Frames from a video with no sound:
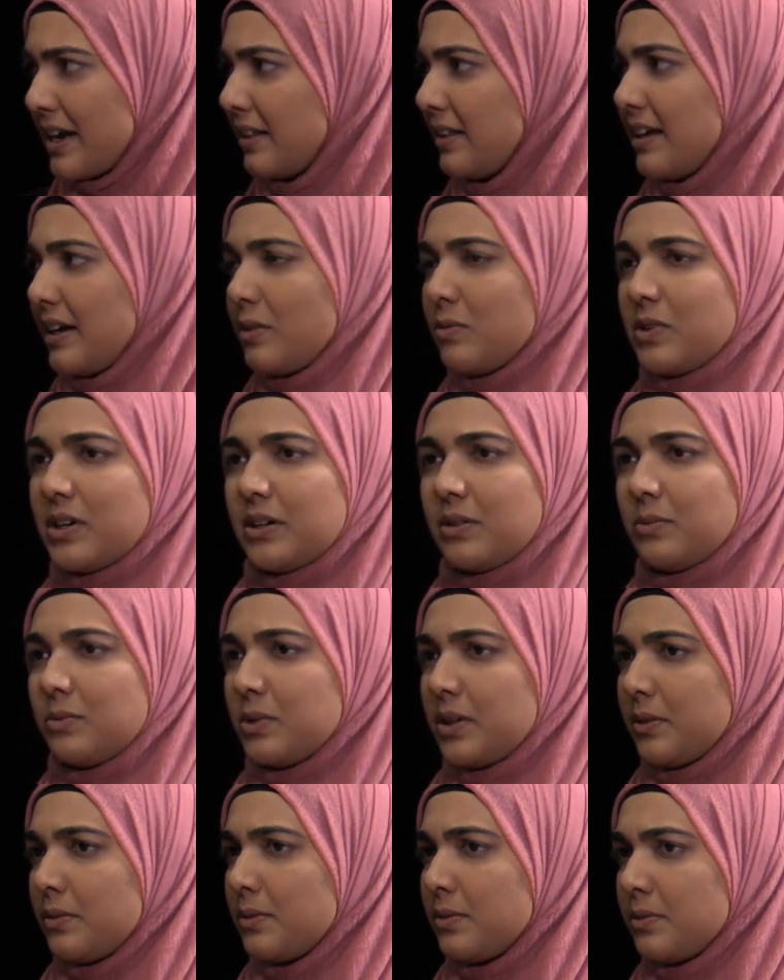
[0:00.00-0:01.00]
Hmm. Like, what
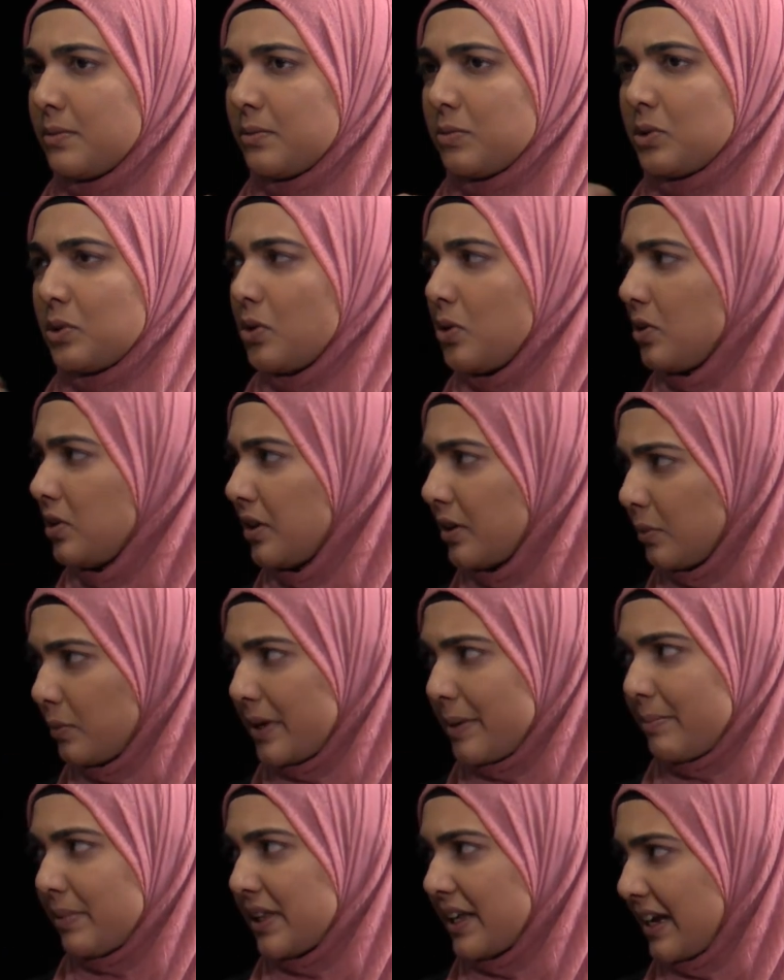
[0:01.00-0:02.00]
what role are we
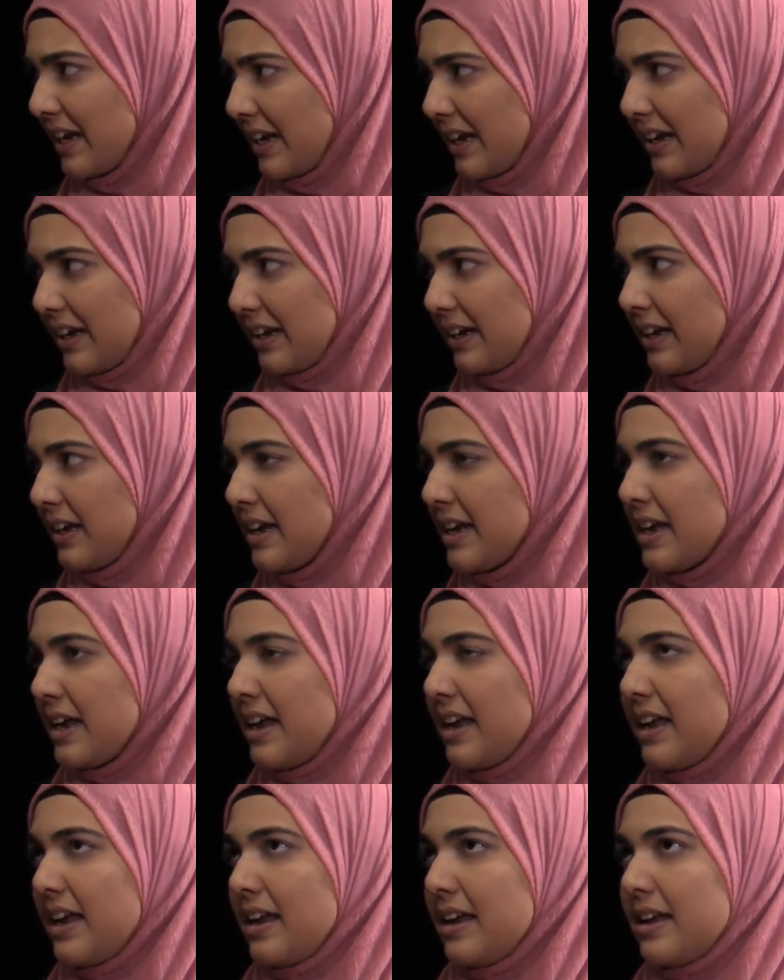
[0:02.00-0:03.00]
playing
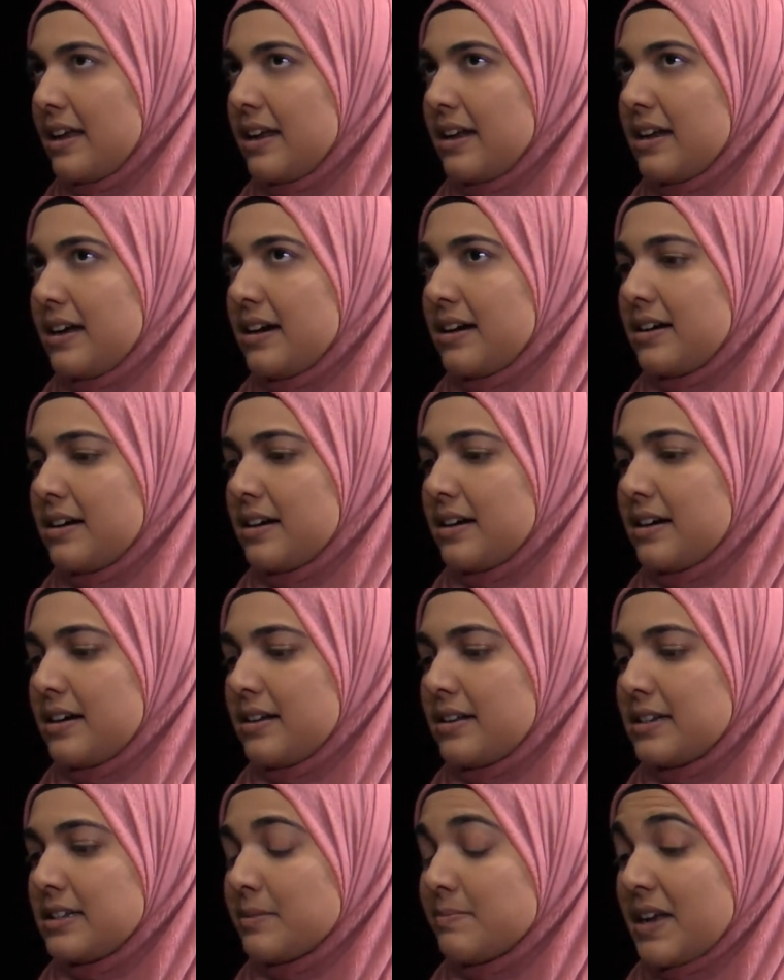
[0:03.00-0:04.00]
in uh,
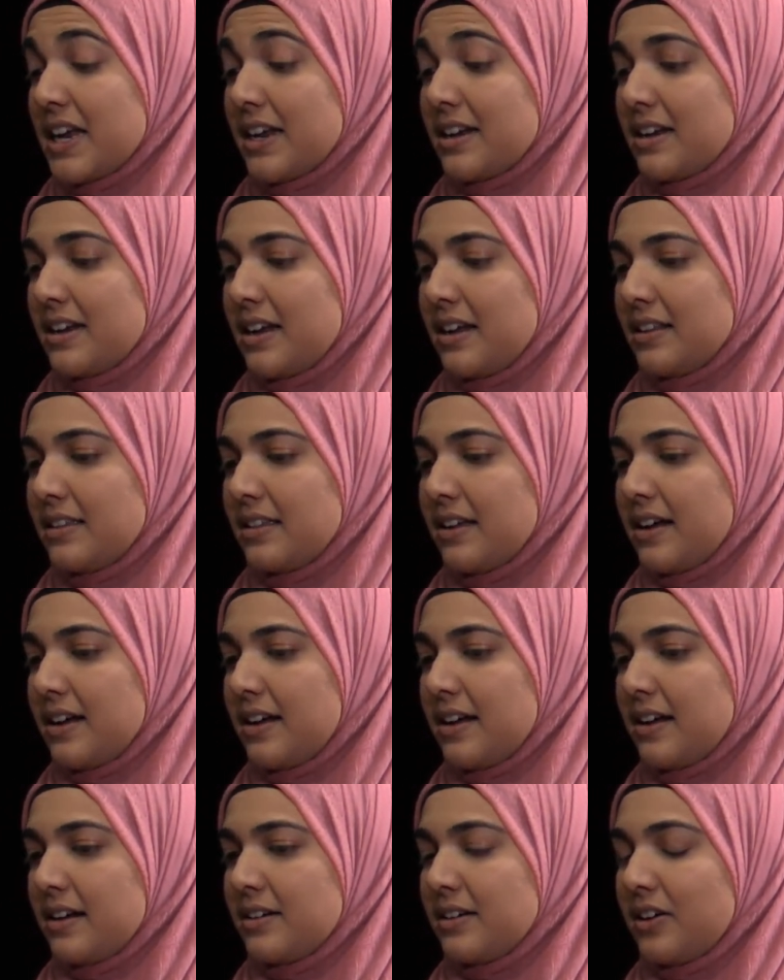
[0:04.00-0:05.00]
demanding
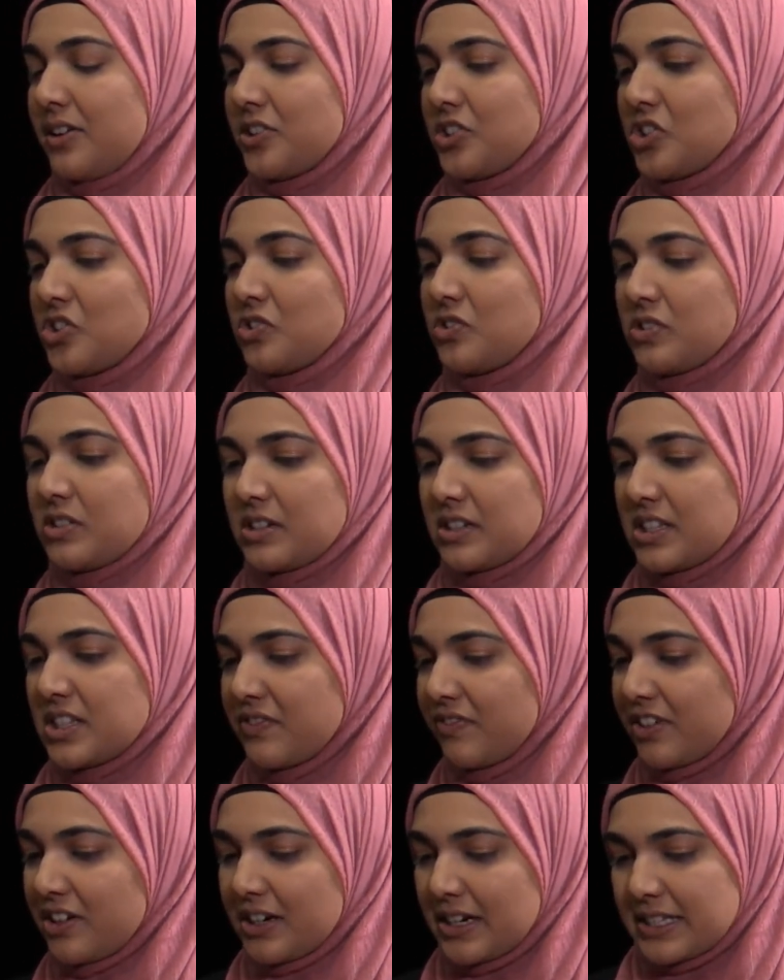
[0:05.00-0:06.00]
that our students,
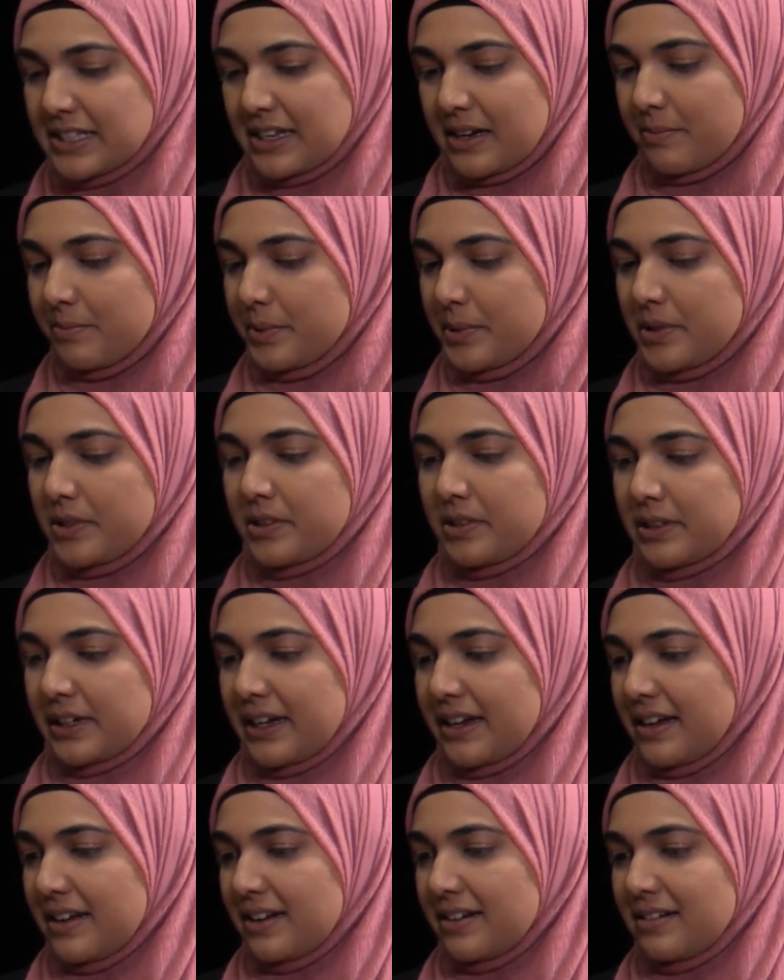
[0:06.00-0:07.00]
for example,
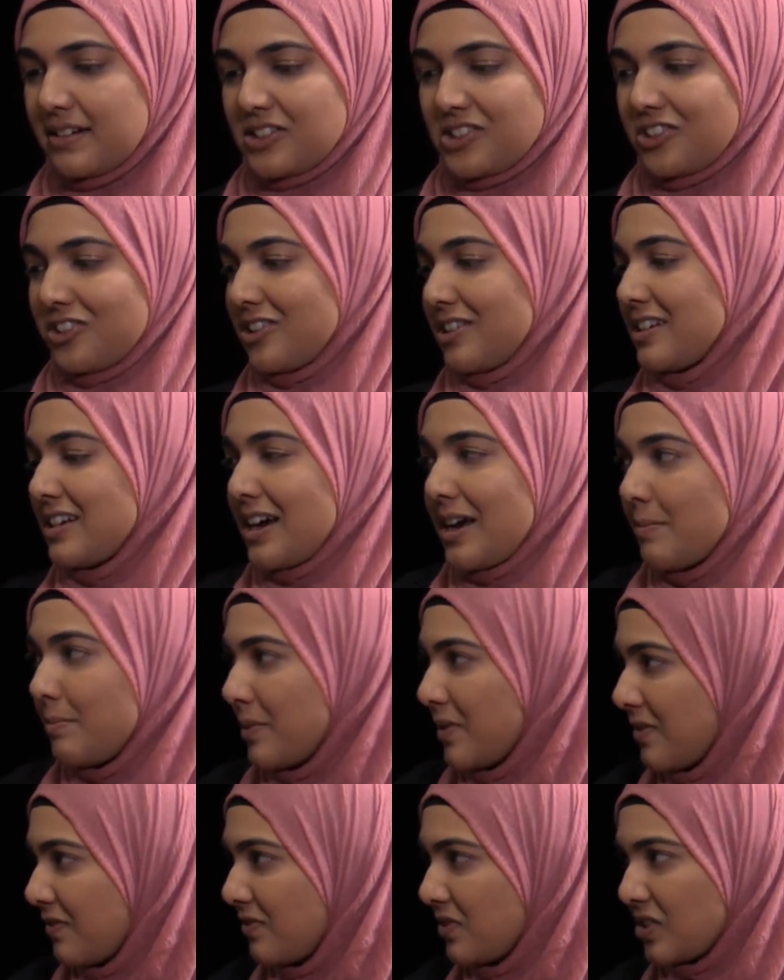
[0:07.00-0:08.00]
get a certain type
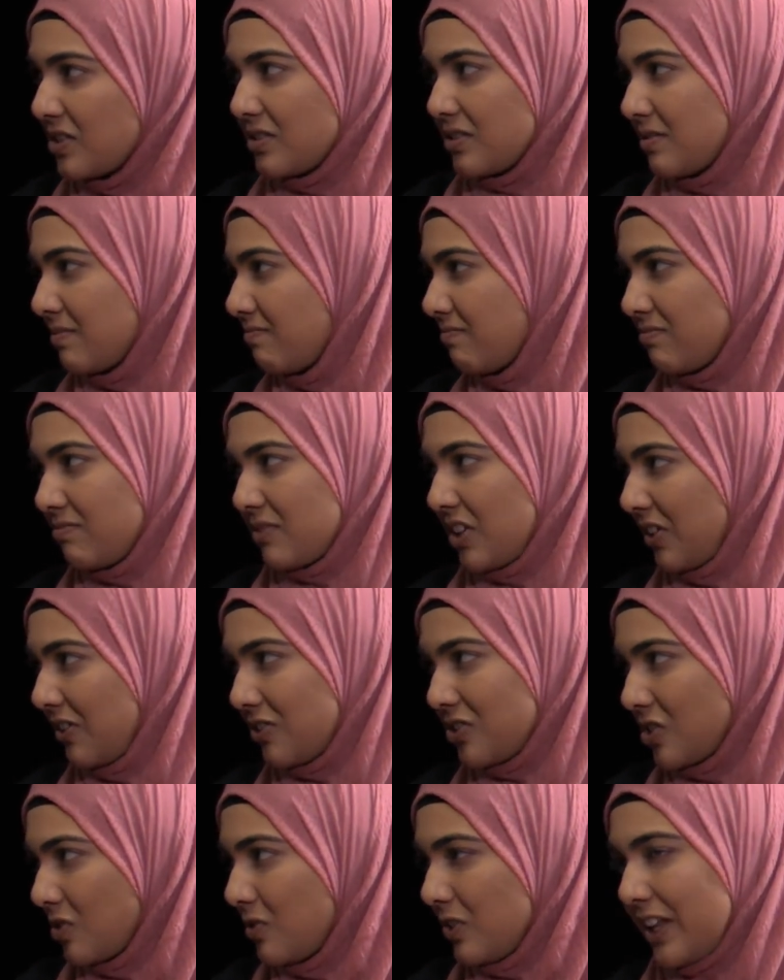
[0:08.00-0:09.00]
of mm-hmm. you know
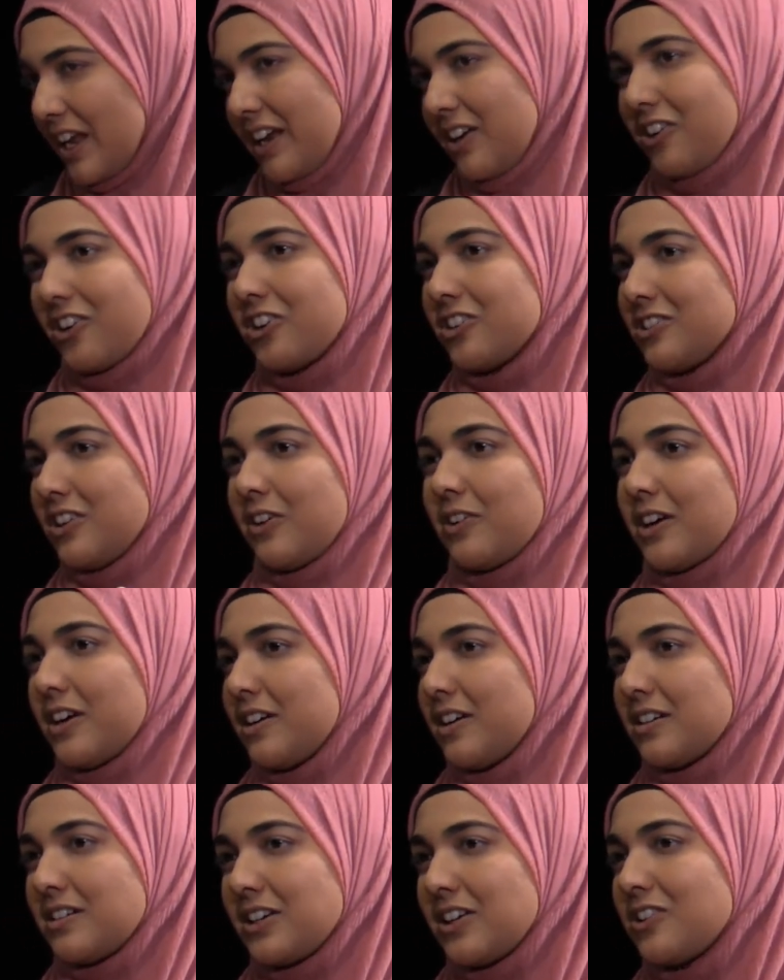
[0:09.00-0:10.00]
schooling or, or,
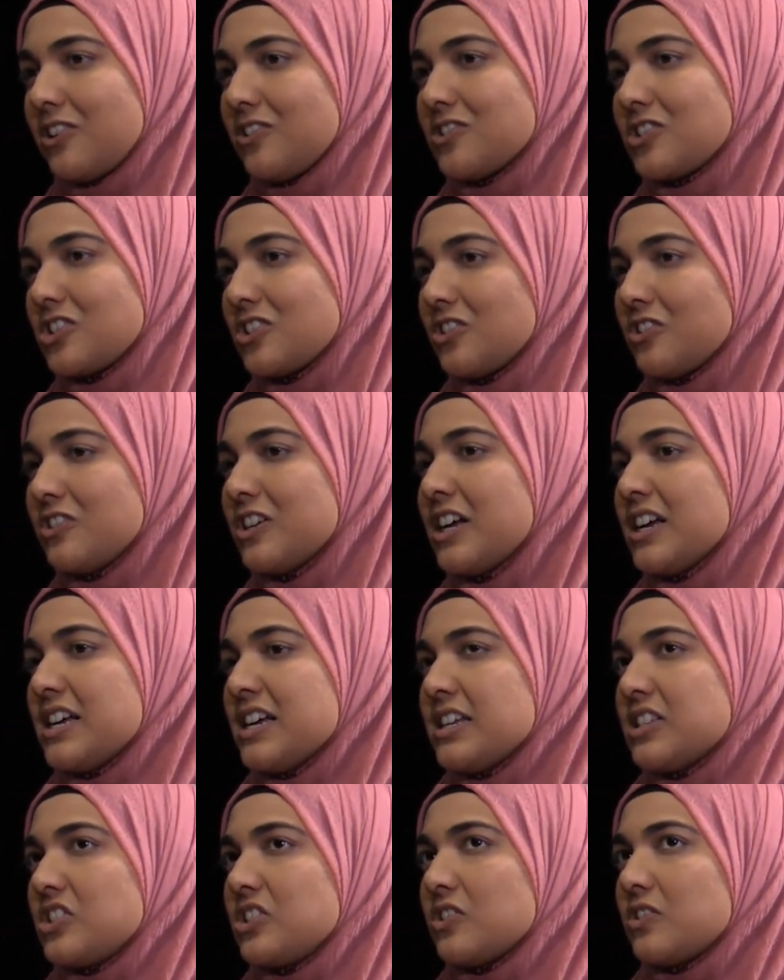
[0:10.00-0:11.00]
or, mm-hmm. you know so
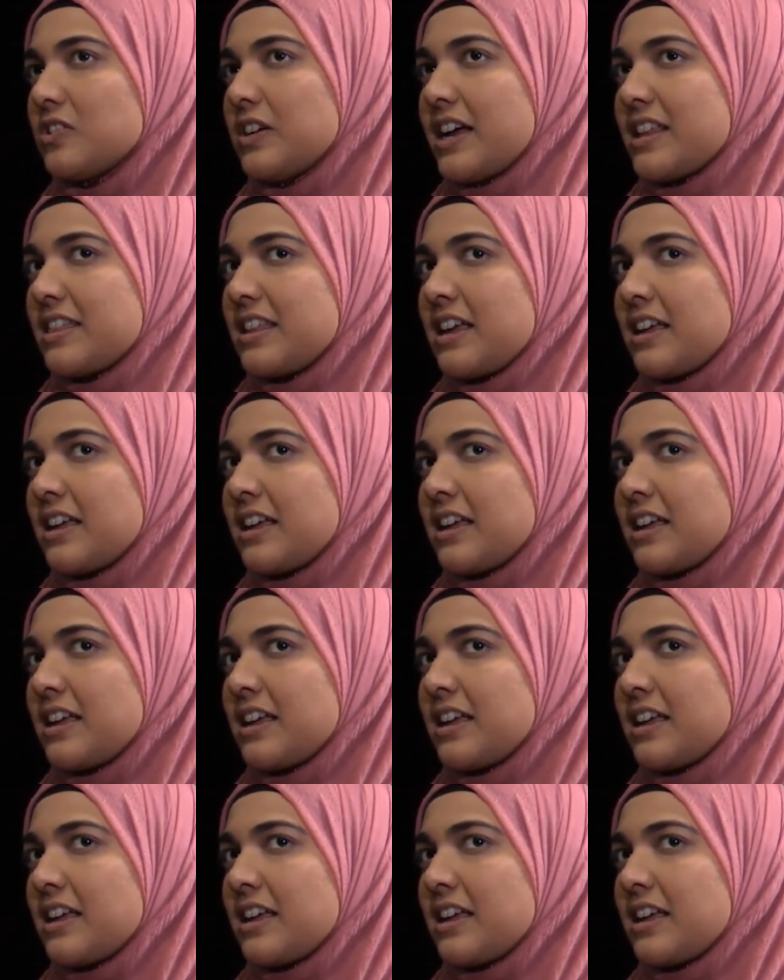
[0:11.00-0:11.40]
so I think